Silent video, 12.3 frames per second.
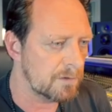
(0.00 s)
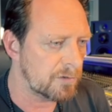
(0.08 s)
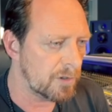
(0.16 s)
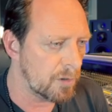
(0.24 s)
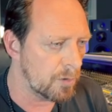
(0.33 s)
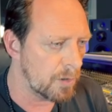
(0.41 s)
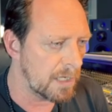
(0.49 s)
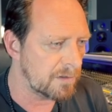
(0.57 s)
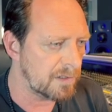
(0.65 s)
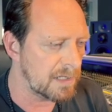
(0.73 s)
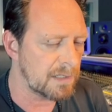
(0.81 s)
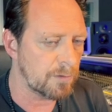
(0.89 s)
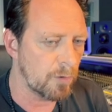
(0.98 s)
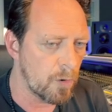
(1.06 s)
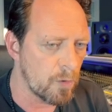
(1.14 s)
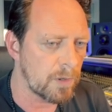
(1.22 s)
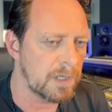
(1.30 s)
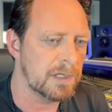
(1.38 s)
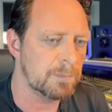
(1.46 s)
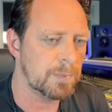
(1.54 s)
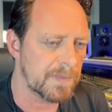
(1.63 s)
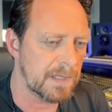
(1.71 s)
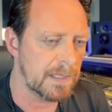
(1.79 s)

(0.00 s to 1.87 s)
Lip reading: So I select the whole clip